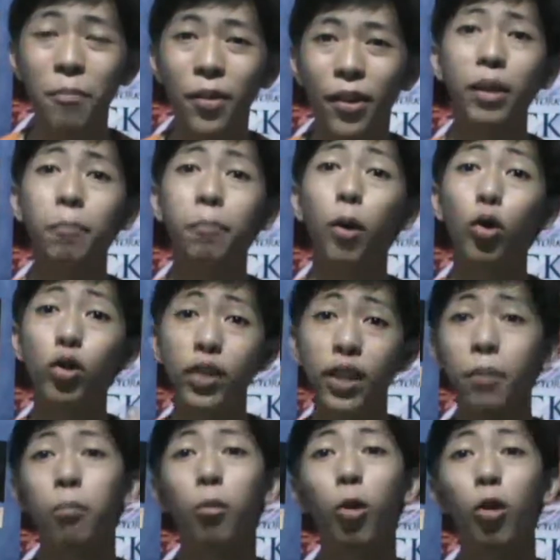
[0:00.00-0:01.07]
We'll be
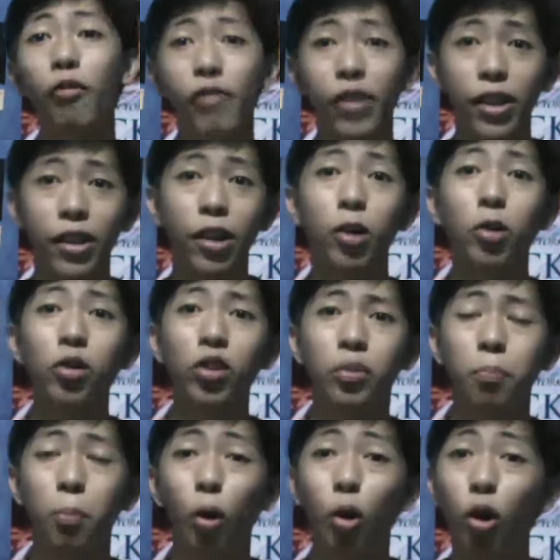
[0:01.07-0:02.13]
posting more
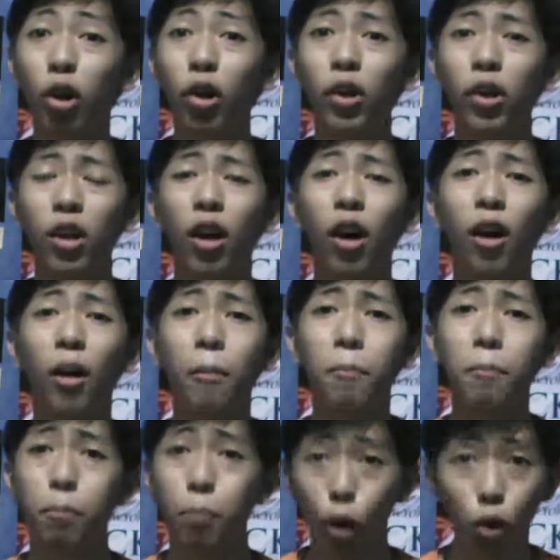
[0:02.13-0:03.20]
videos, more
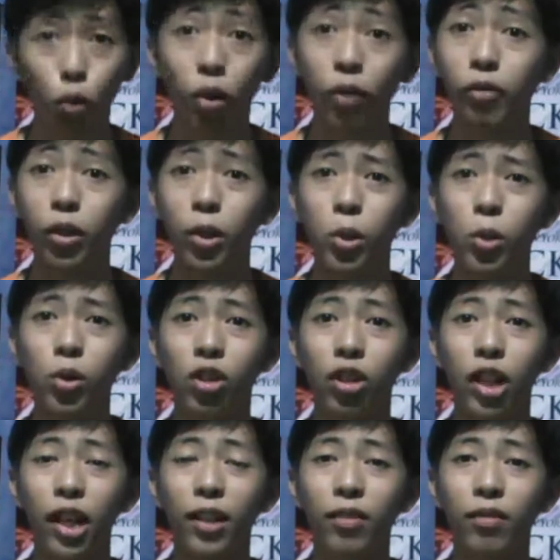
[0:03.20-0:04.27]
book
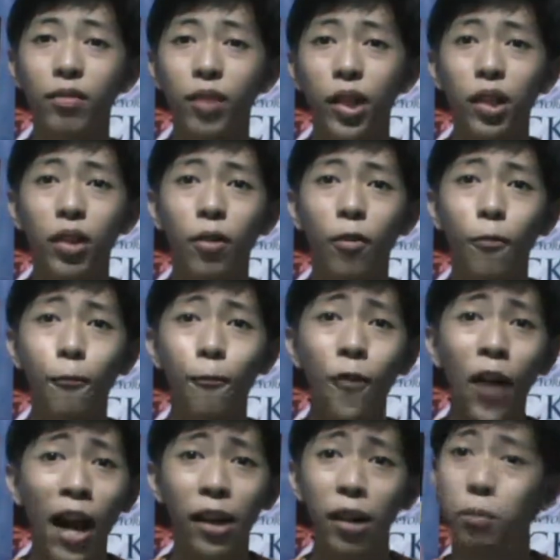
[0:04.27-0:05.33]
reviews and
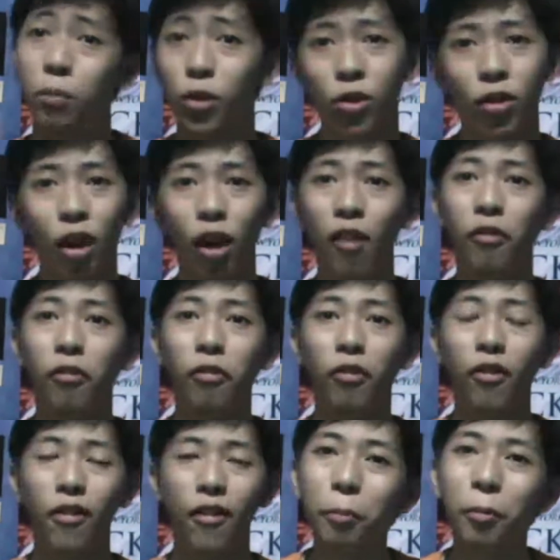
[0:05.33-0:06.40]
fandom stuff.
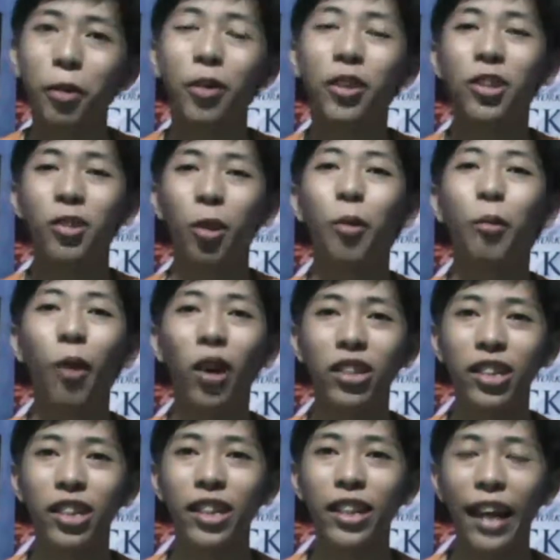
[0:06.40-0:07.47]
I hope you enjoy
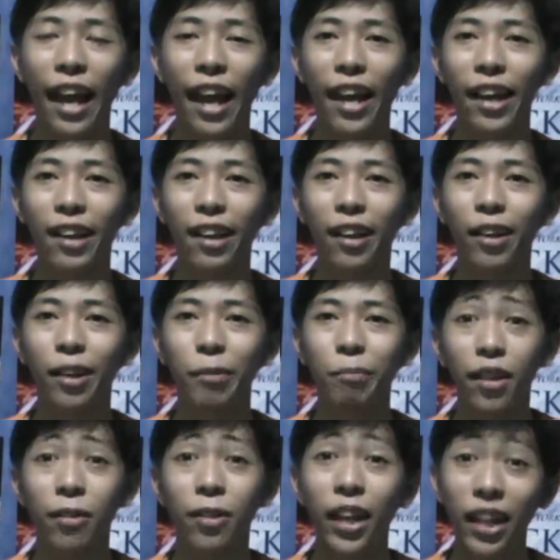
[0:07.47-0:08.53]
watching, and
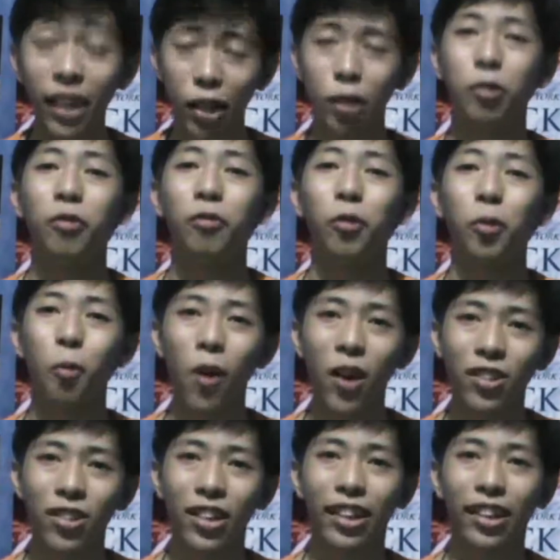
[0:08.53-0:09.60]
thank you for
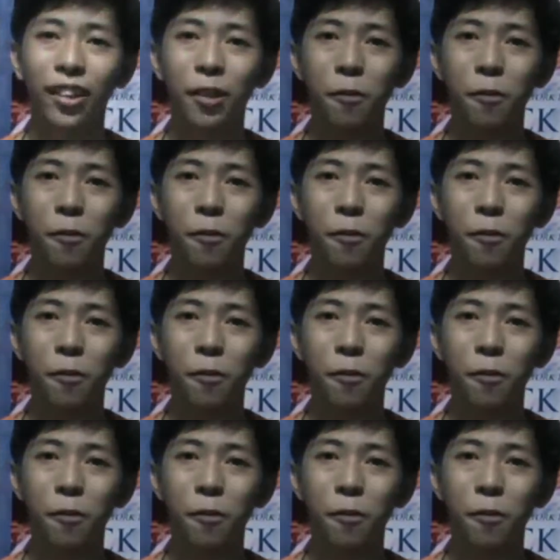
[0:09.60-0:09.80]
watching.